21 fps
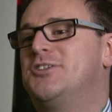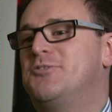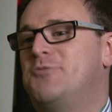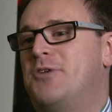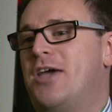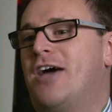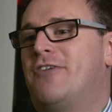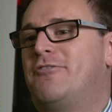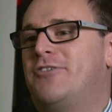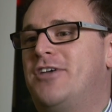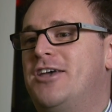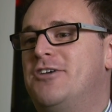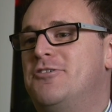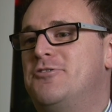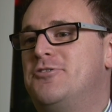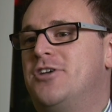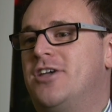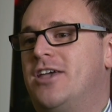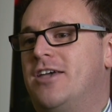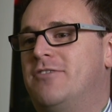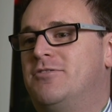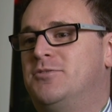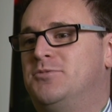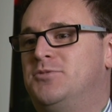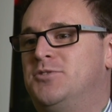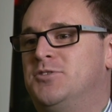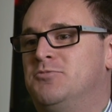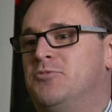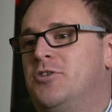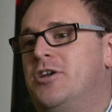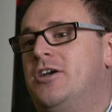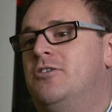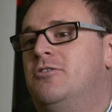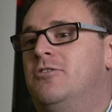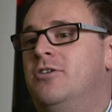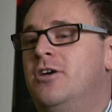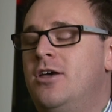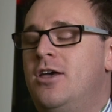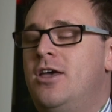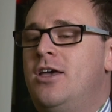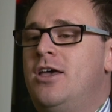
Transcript: that we have here who can give them some real